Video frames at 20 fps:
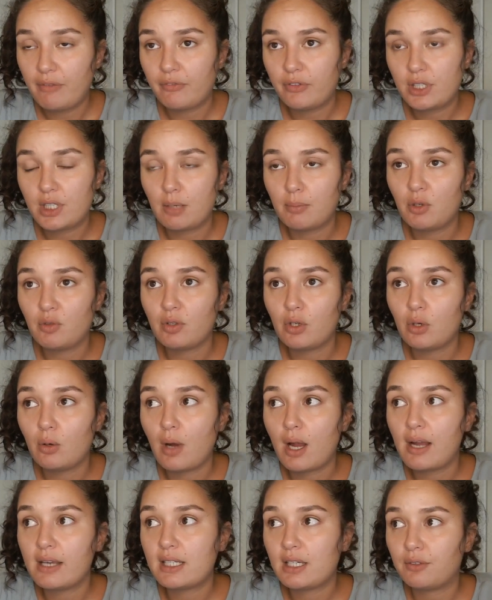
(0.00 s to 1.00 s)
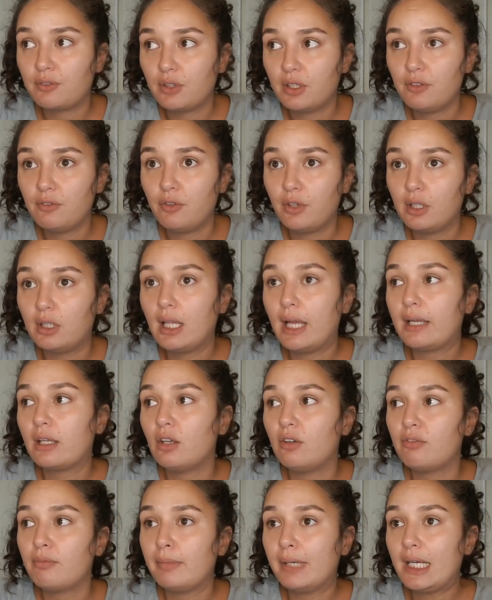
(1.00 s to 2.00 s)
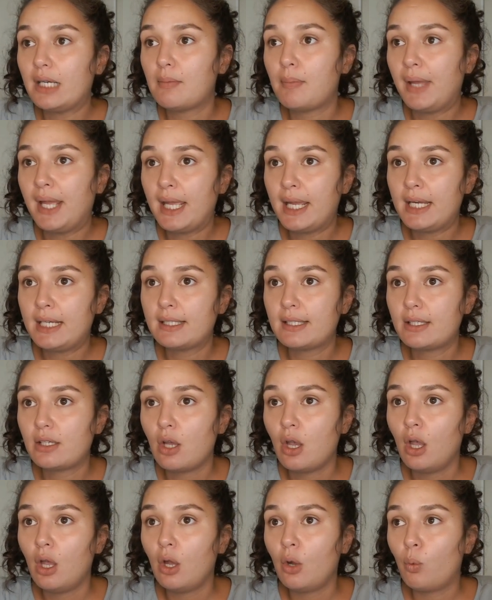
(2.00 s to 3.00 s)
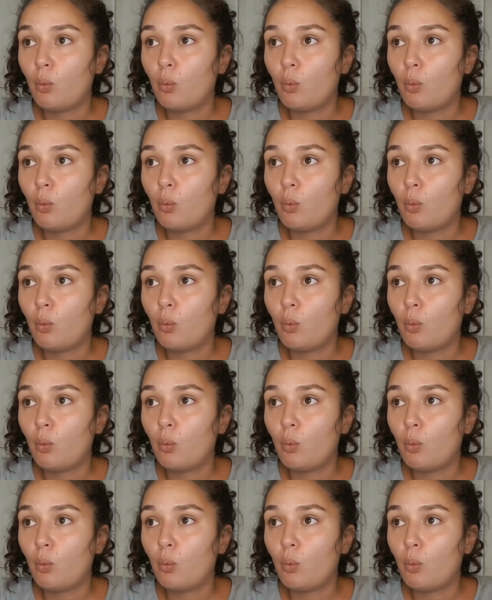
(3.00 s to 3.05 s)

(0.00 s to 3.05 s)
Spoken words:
For some of you, I definitely feel like you've made peace